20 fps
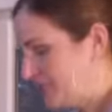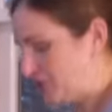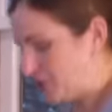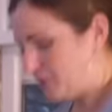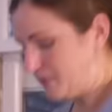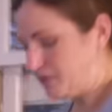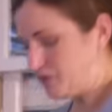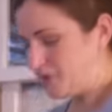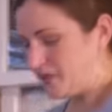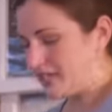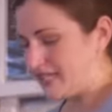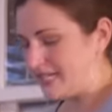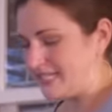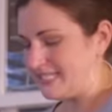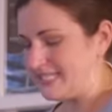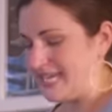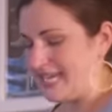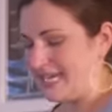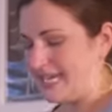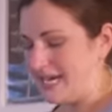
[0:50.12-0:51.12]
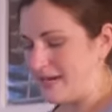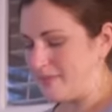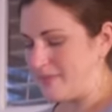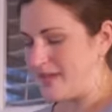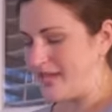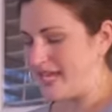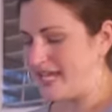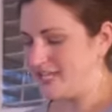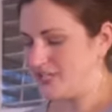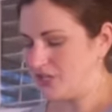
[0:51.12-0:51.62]
to do is we're going to take our
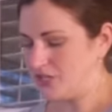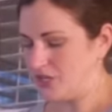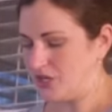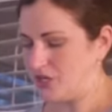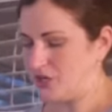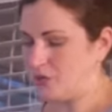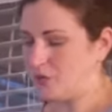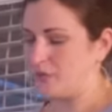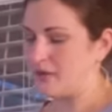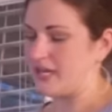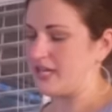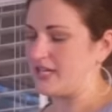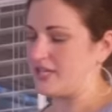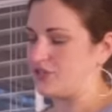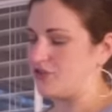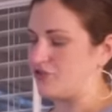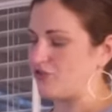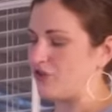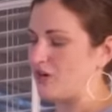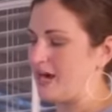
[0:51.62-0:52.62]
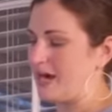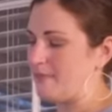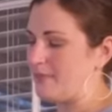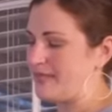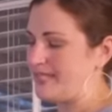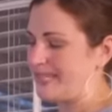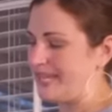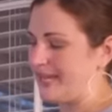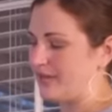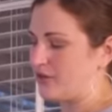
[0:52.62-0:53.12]
mesh, we're going to drop
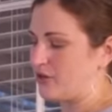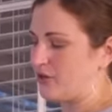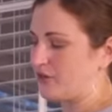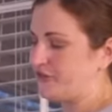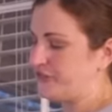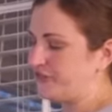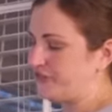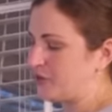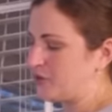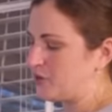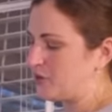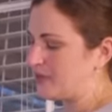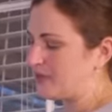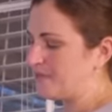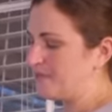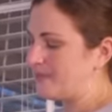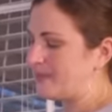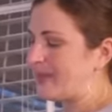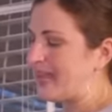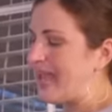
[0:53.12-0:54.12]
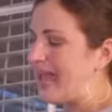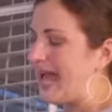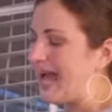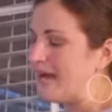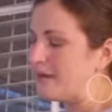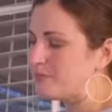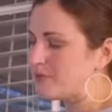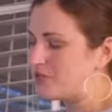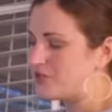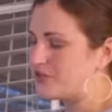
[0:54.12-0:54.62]
it down on the floor,
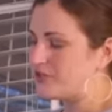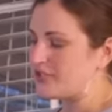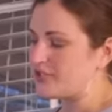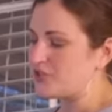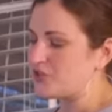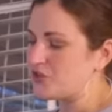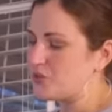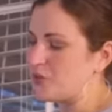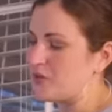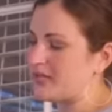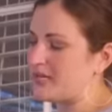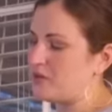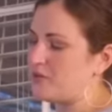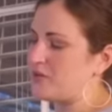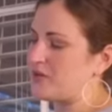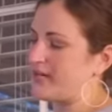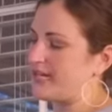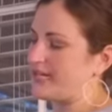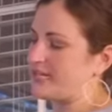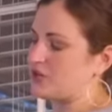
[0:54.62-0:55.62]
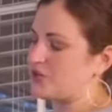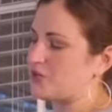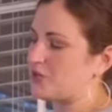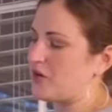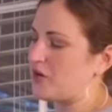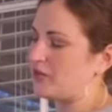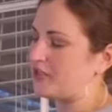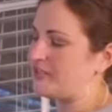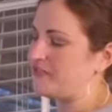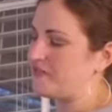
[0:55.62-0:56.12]
I'm using a 21 inch
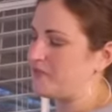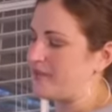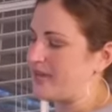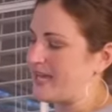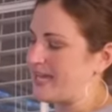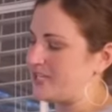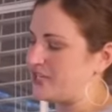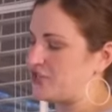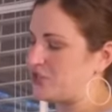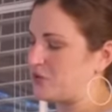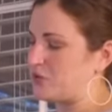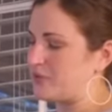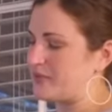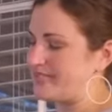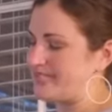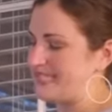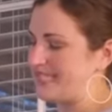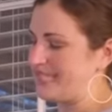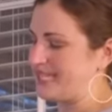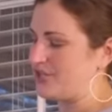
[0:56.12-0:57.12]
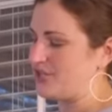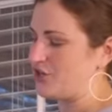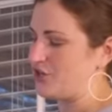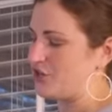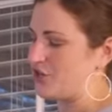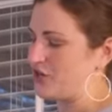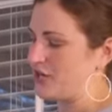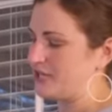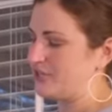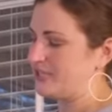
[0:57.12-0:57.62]
roll of mesh with 10
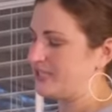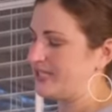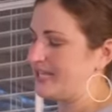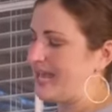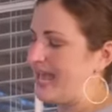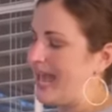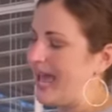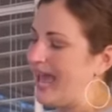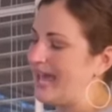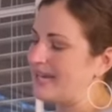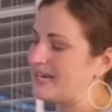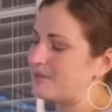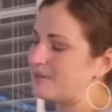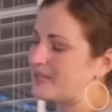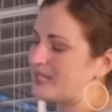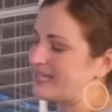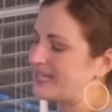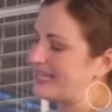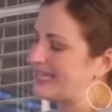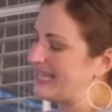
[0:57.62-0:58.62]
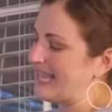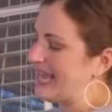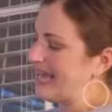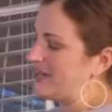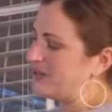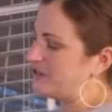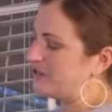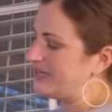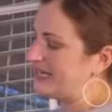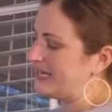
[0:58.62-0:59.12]
yards and I'm gonna
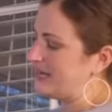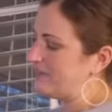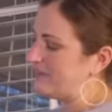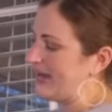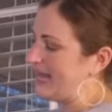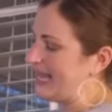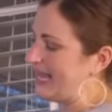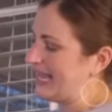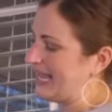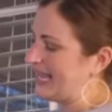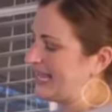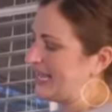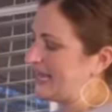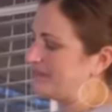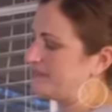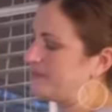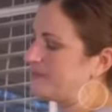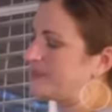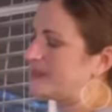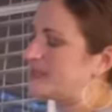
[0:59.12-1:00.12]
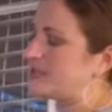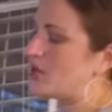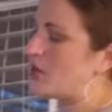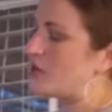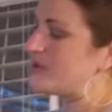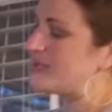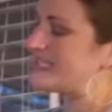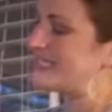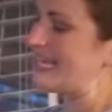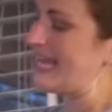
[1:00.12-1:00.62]
gather it in my hand.
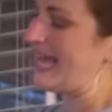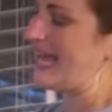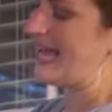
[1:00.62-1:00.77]
Notice I